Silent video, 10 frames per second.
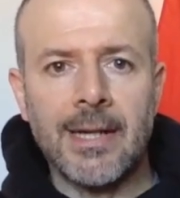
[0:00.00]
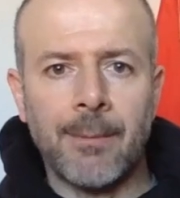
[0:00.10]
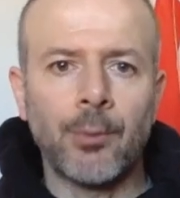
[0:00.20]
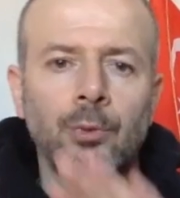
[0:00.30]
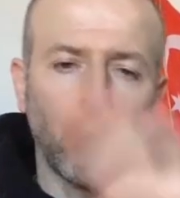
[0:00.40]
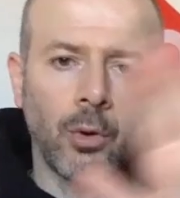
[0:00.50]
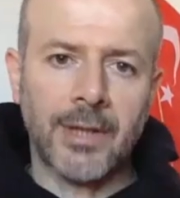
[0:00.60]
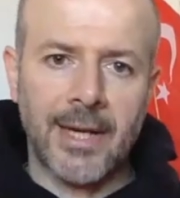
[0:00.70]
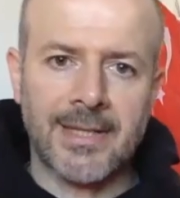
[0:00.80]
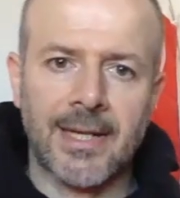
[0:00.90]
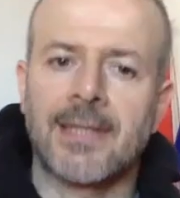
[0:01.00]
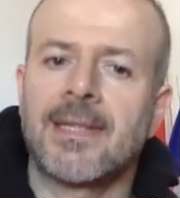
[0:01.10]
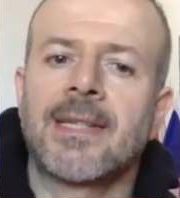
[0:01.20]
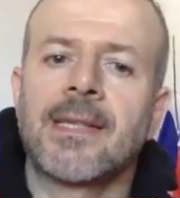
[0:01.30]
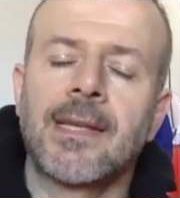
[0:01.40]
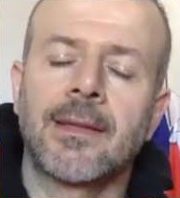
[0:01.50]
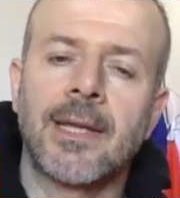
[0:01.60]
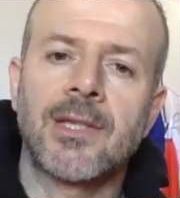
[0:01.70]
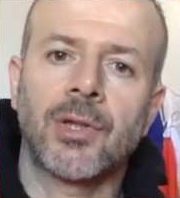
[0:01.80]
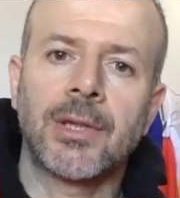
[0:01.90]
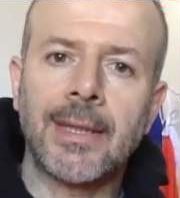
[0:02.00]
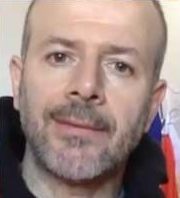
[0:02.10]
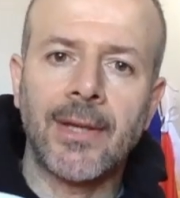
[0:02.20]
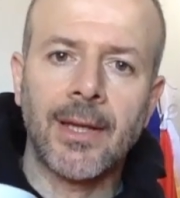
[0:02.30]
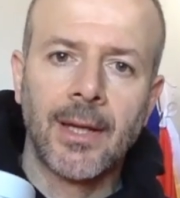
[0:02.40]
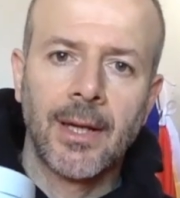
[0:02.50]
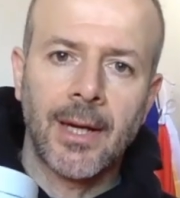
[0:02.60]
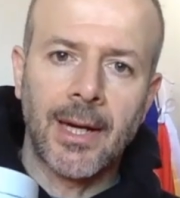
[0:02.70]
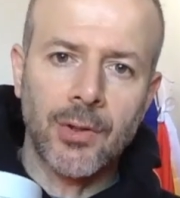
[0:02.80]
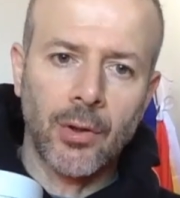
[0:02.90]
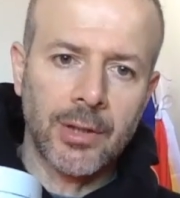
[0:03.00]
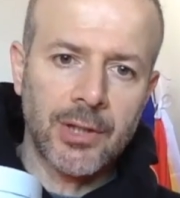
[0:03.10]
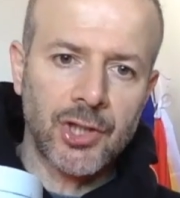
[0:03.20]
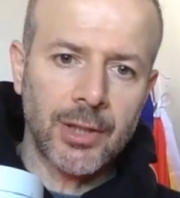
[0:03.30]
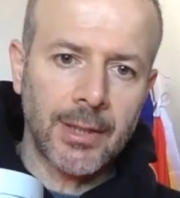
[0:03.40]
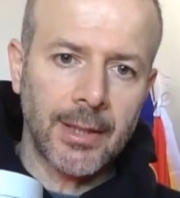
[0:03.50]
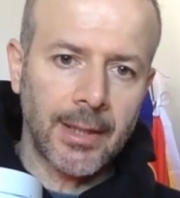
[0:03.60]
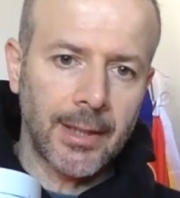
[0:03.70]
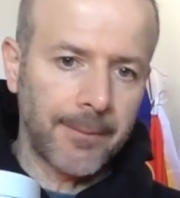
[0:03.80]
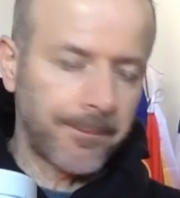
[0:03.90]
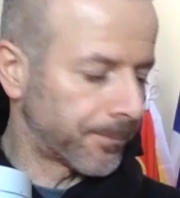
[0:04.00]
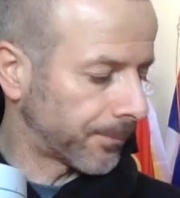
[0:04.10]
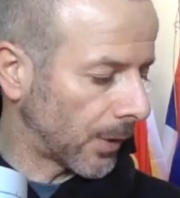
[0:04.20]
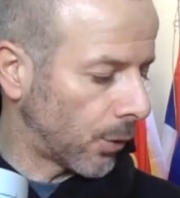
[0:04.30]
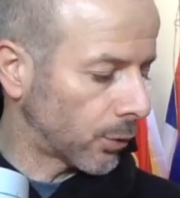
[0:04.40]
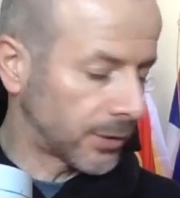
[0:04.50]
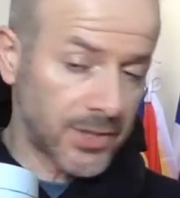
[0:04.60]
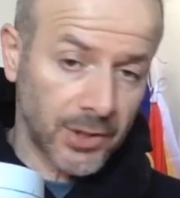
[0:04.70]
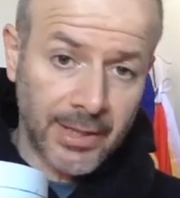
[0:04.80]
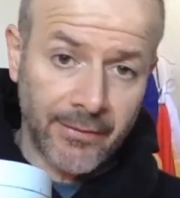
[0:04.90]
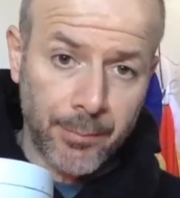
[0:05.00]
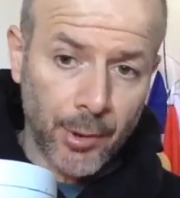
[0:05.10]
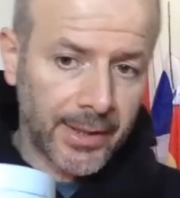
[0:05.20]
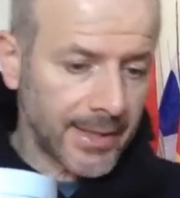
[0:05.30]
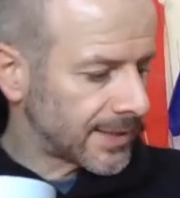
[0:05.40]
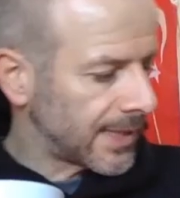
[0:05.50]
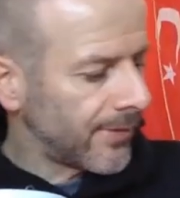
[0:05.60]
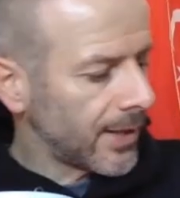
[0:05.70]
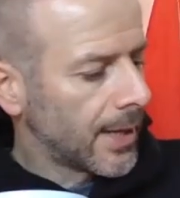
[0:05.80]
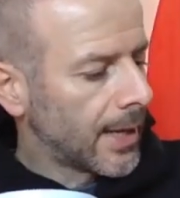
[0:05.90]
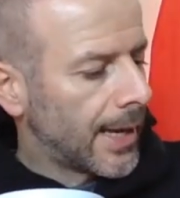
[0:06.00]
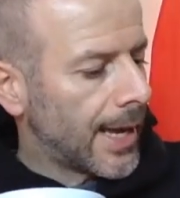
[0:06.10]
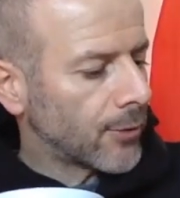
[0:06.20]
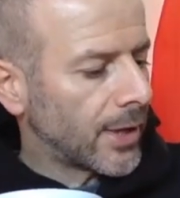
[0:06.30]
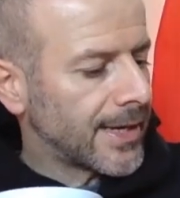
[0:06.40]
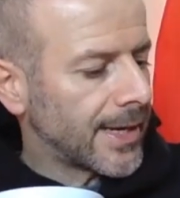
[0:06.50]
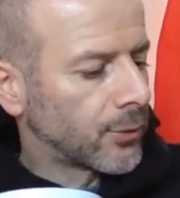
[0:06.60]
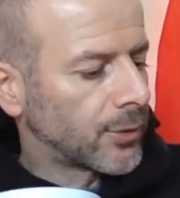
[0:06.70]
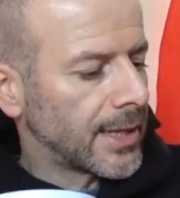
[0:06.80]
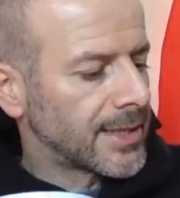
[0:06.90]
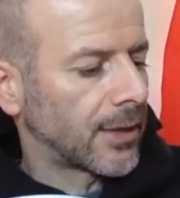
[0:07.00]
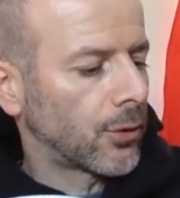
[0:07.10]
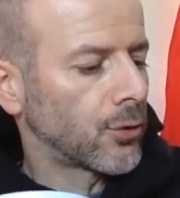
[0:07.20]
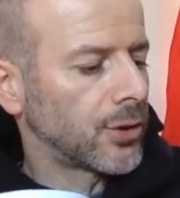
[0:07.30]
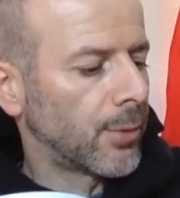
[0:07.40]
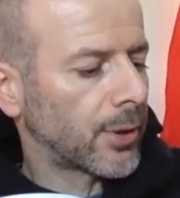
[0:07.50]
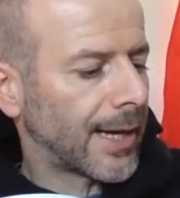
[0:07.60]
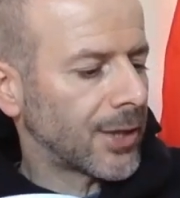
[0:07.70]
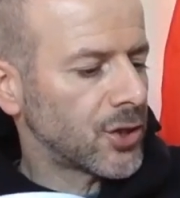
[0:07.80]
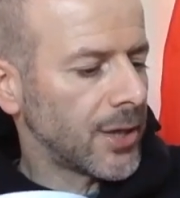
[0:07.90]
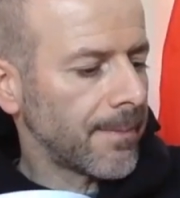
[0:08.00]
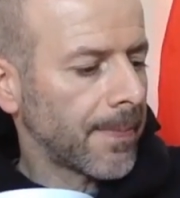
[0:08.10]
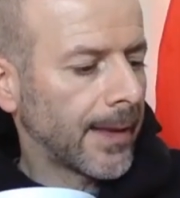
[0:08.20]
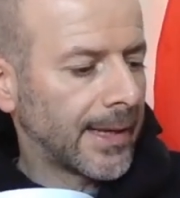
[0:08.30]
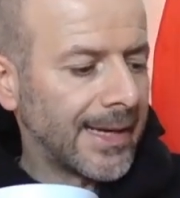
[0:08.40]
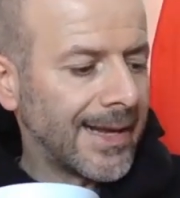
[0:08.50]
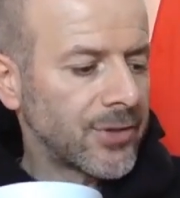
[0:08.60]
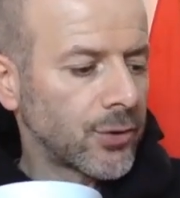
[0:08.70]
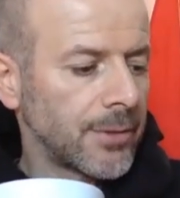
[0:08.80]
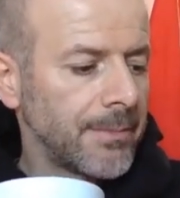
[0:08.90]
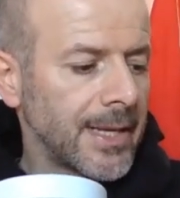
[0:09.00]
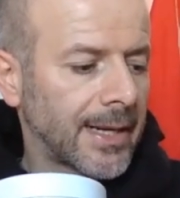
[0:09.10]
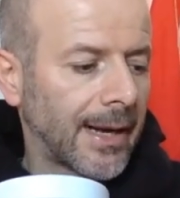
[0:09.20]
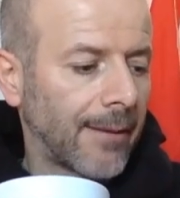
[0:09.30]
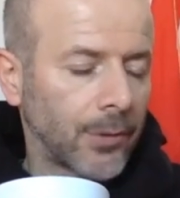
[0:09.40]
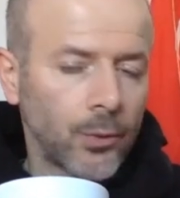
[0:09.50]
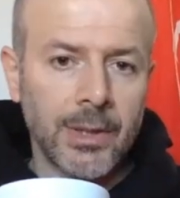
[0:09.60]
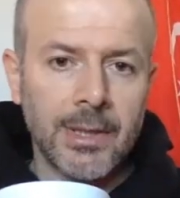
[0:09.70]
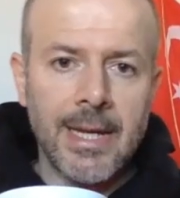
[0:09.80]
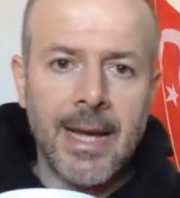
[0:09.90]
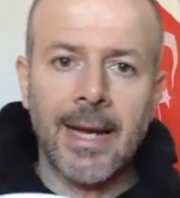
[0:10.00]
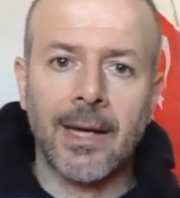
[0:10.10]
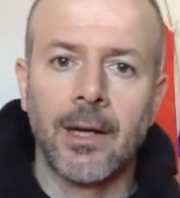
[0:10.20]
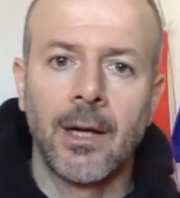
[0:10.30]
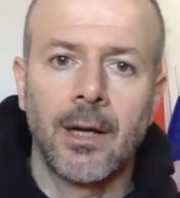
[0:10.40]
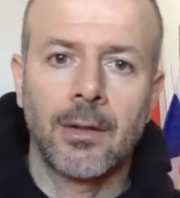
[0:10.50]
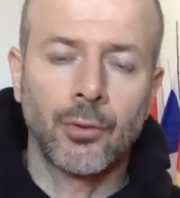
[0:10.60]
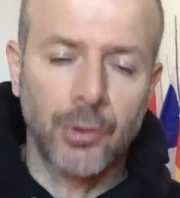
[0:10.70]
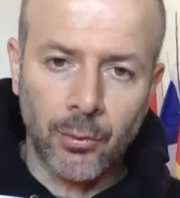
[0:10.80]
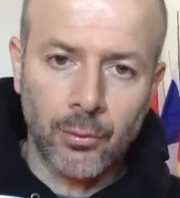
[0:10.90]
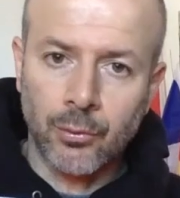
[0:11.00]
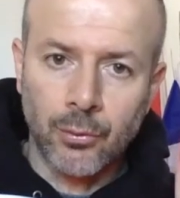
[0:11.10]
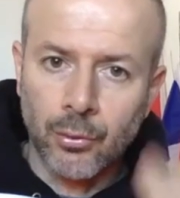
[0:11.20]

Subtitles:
So this line has no anionic, surfactants or aggressive surfactant. We use borage oil. We also use brewer's yeast.